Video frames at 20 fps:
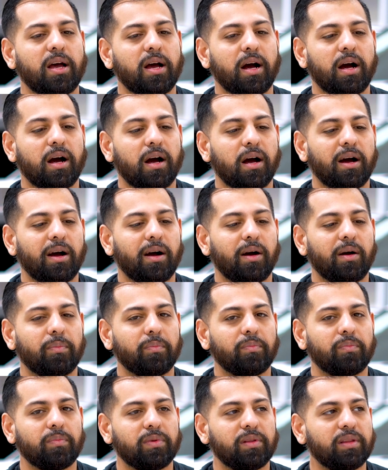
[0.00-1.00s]

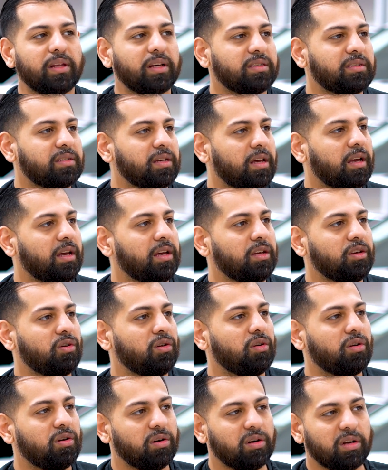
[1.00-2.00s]
let's say
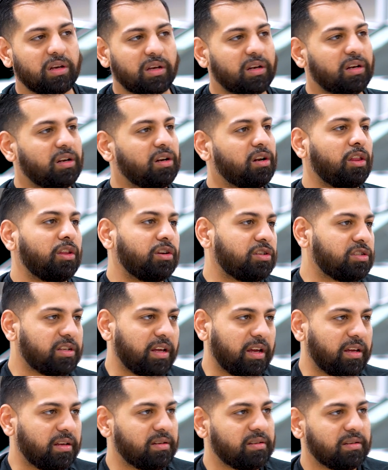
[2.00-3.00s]
you're in another
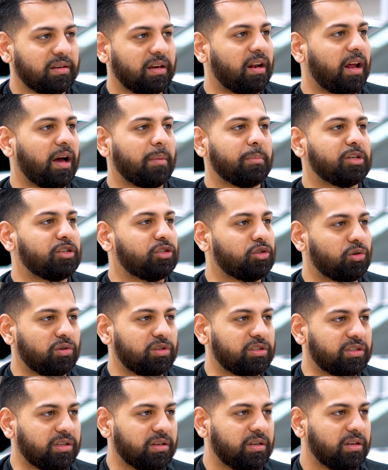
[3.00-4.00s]
state and I'm in
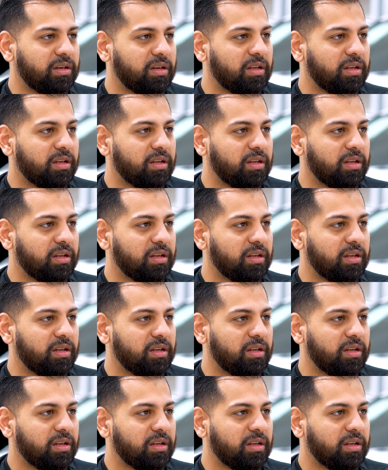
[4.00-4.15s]
Georgia.